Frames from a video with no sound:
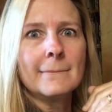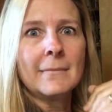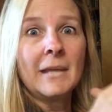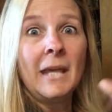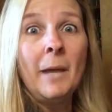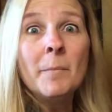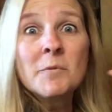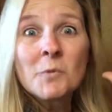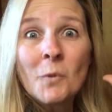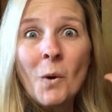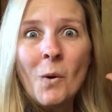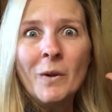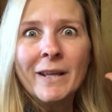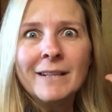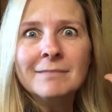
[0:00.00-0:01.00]
Keep
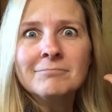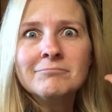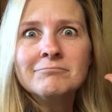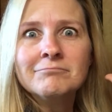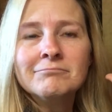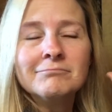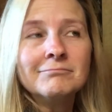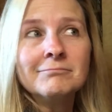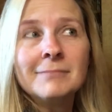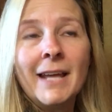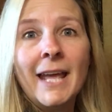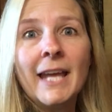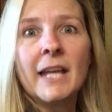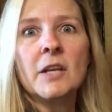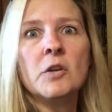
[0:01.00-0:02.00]
scrolling.
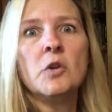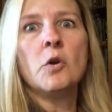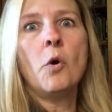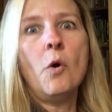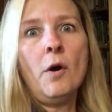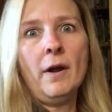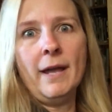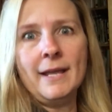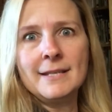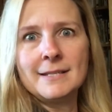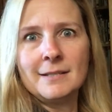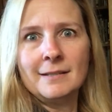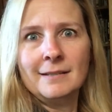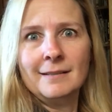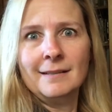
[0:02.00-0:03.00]
Ignore
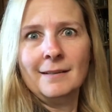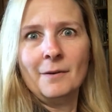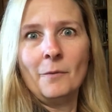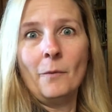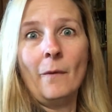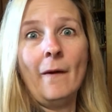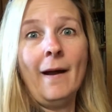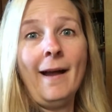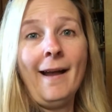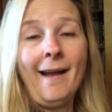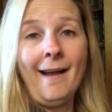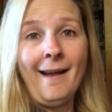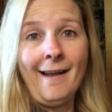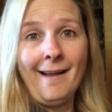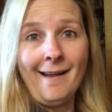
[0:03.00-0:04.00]
it.
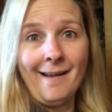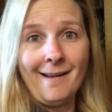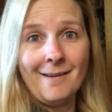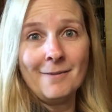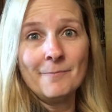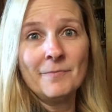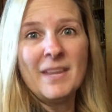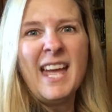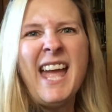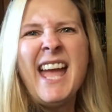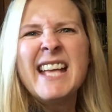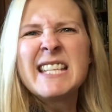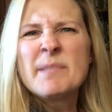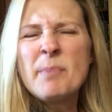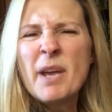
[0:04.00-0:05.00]
Wow.
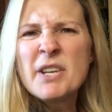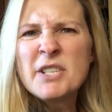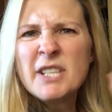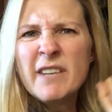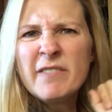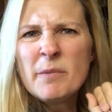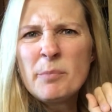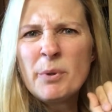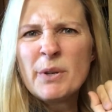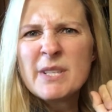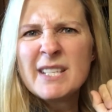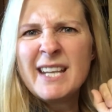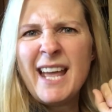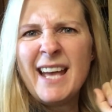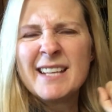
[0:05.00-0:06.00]
Especially if the
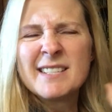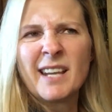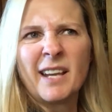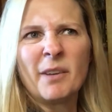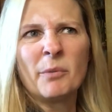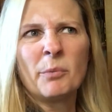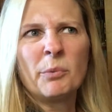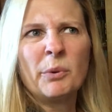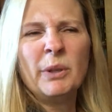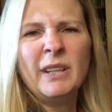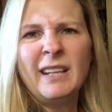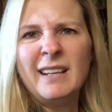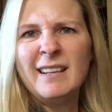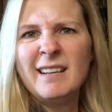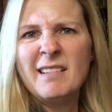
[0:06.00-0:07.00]
person has like a
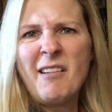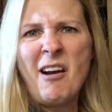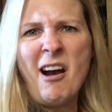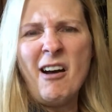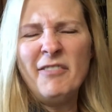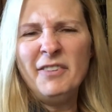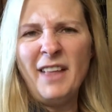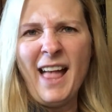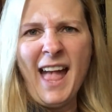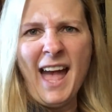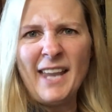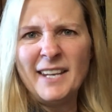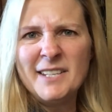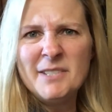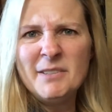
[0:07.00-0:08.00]
really awful
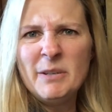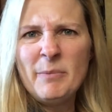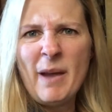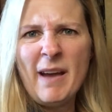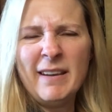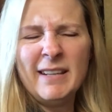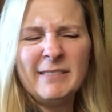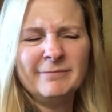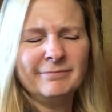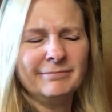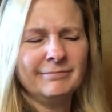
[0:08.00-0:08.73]
attitude about it.